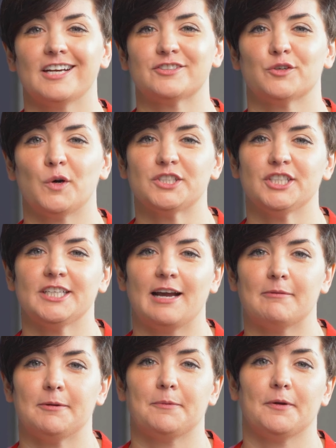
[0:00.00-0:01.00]
Thanks for watching. I'm
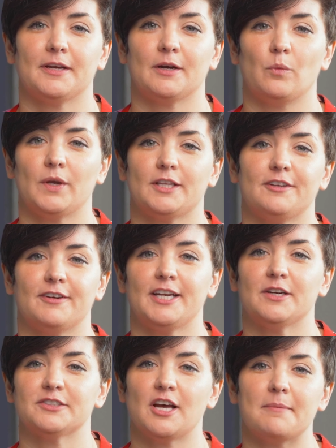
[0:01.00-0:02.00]
gonna be putting weekly
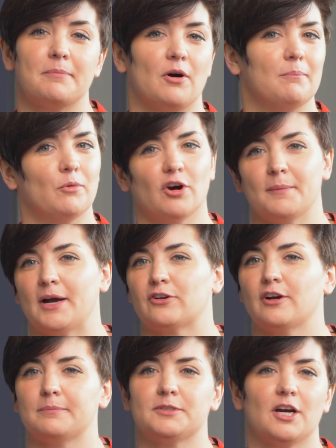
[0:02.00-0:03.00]
videos up, more about
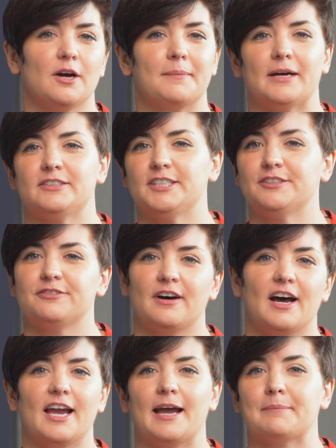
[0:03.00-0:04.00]
crypto, about DeFi,
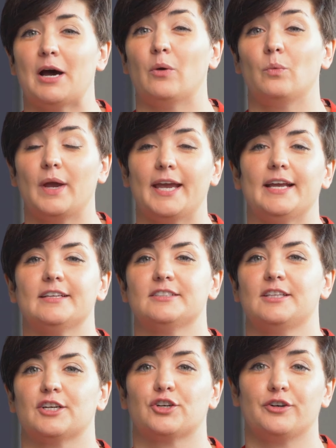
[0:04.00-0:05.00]
about ways
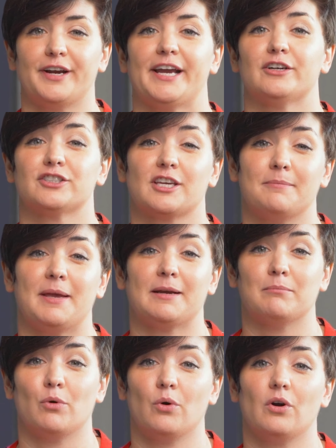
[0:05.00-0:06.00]
that creators can make
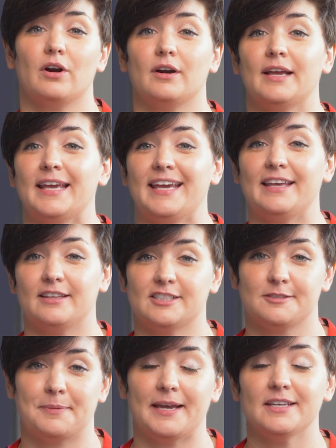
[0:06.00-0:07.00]
more in this
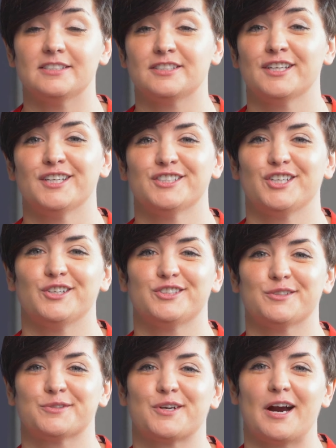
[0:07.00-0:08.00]
space. So
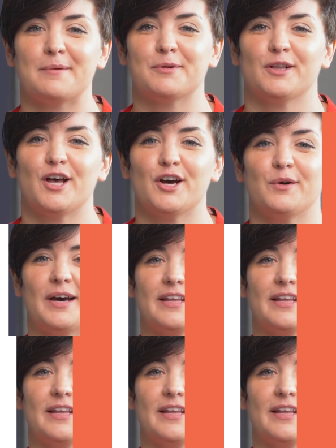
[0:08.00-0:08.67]
subscribe below